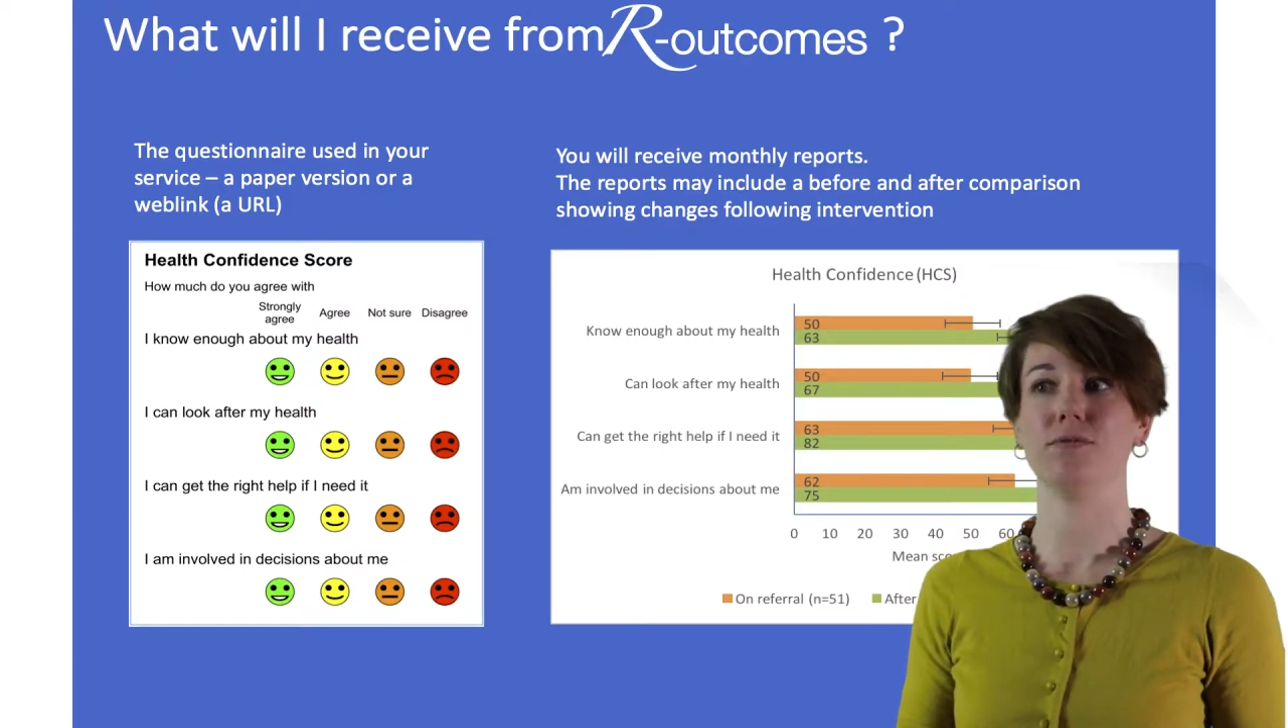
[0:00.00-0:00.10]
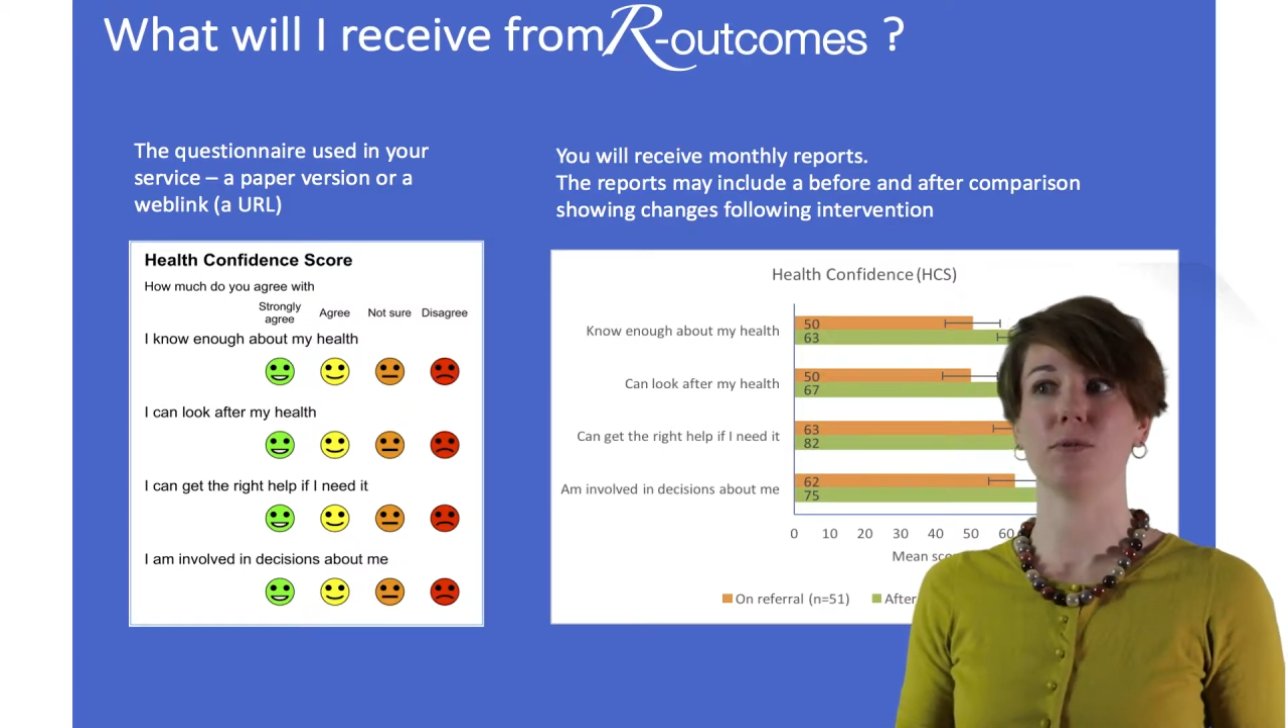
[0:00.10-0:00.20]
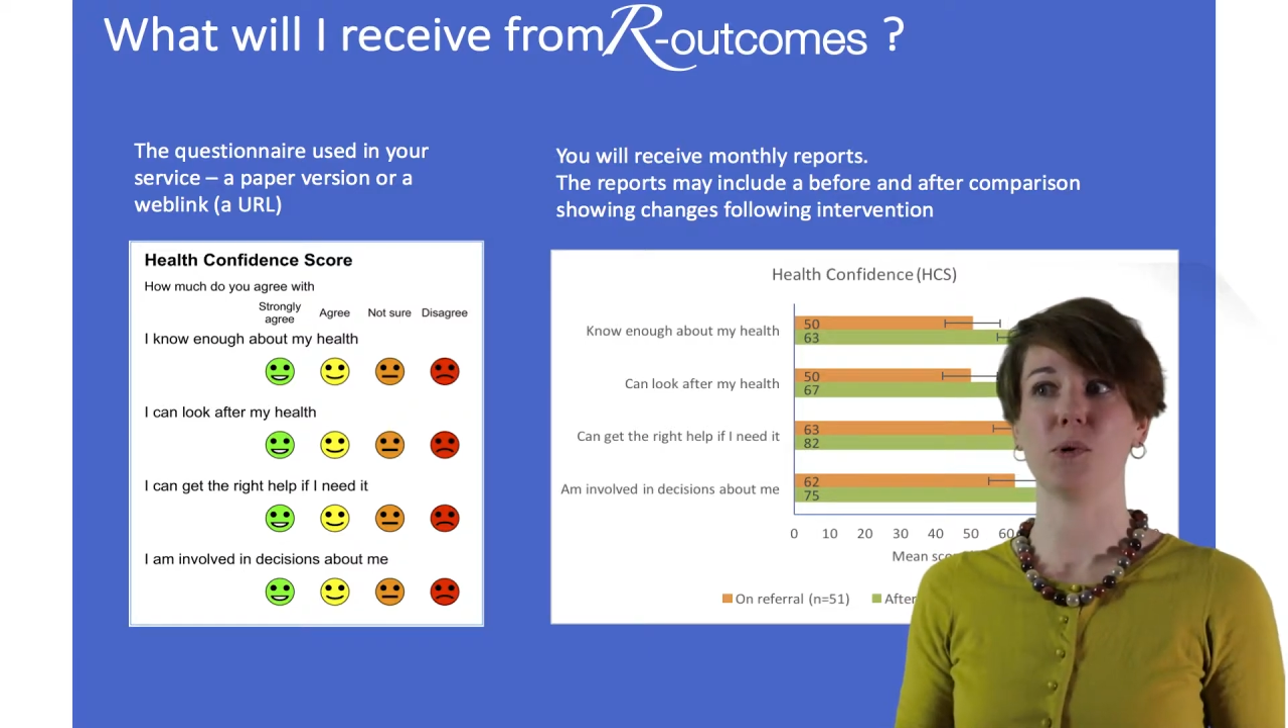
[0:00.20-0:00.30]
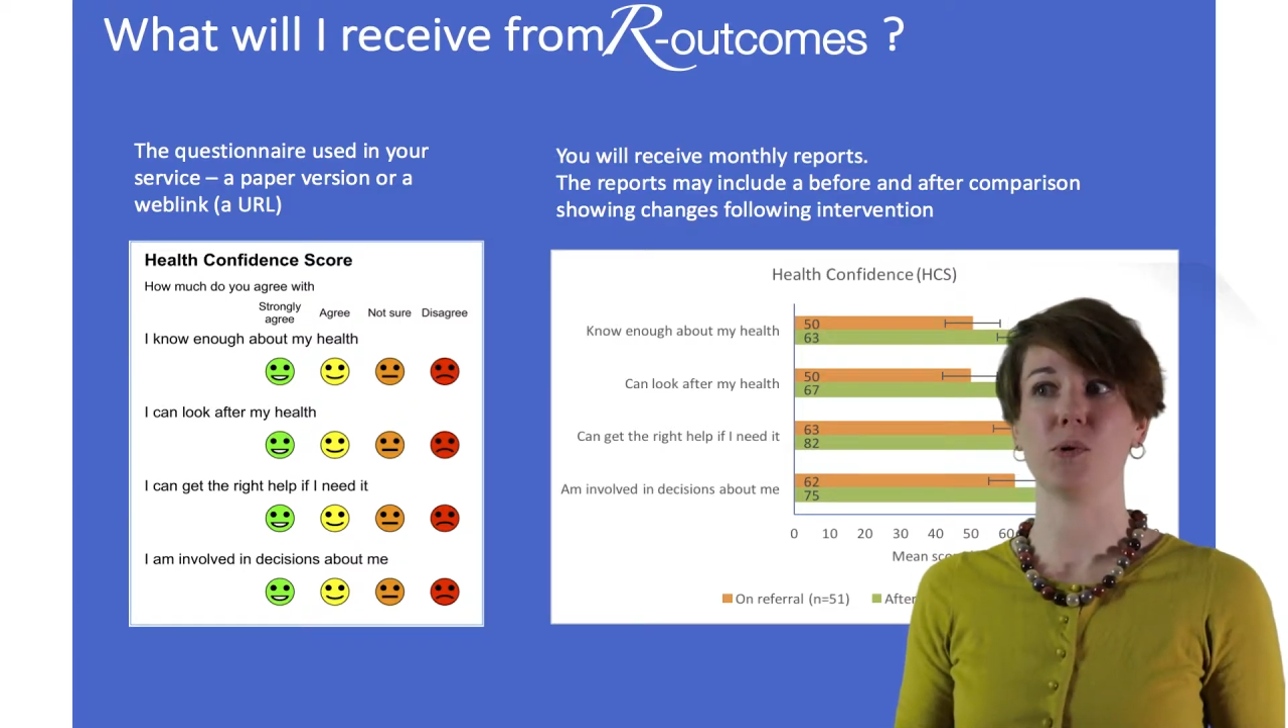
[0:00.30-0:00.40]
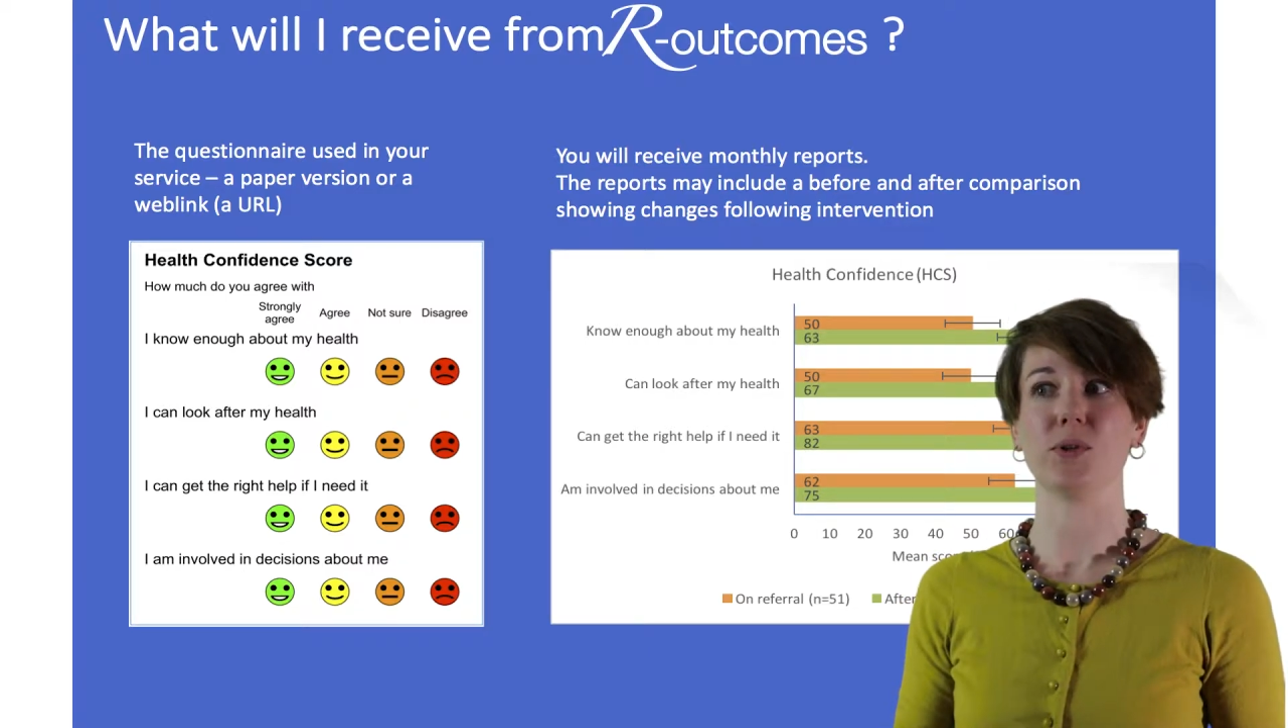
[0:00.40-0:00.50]

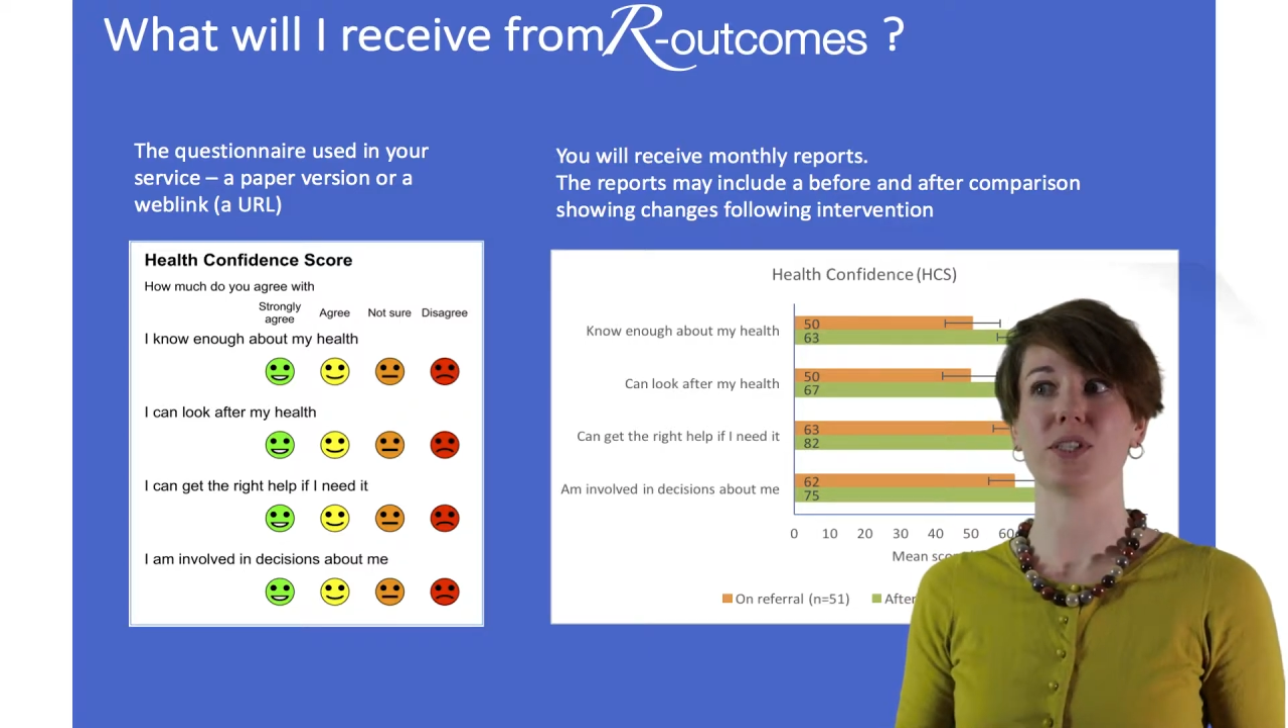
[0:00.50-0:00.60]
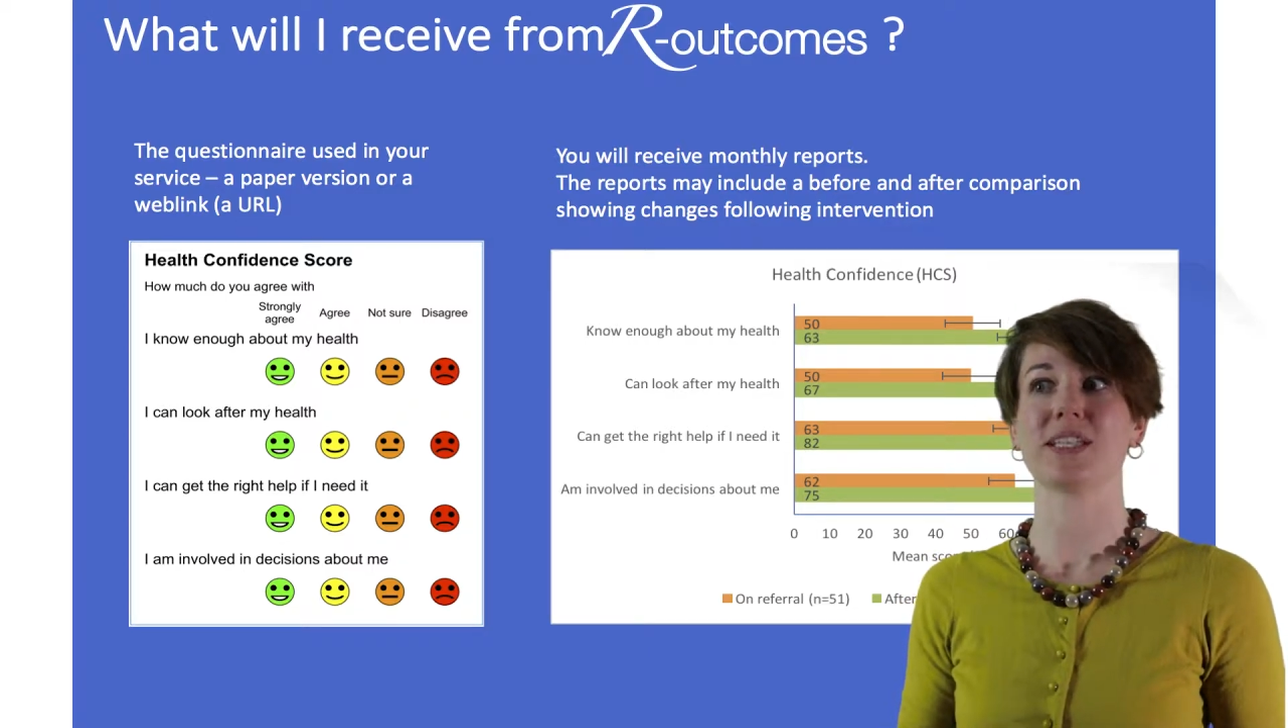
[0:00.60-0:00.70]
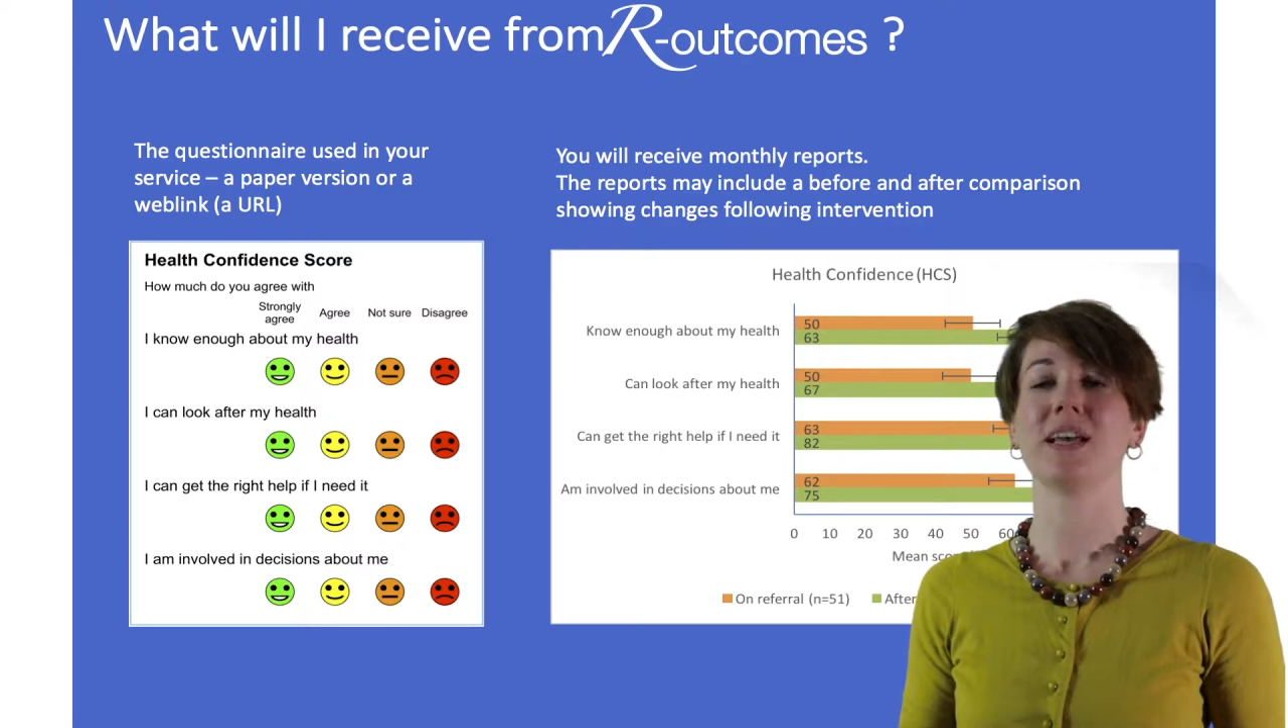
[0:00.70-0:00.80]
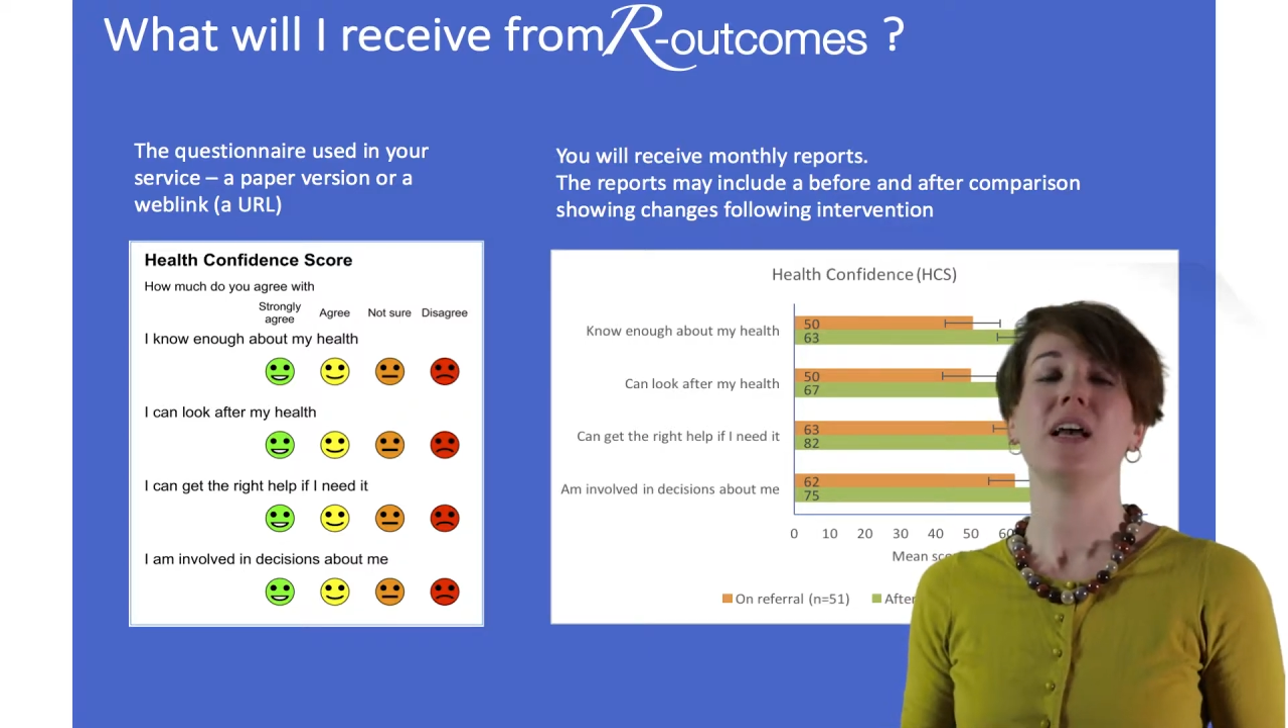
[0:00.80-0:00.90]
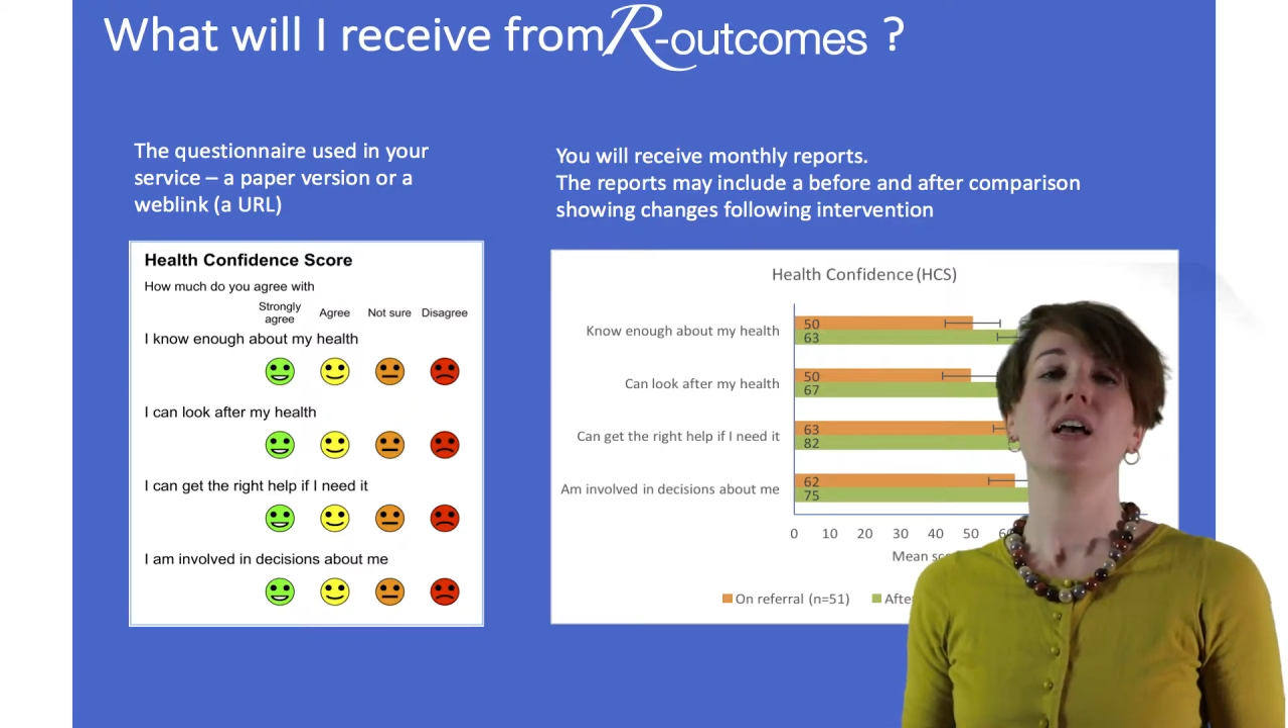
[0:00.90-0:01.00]
reports.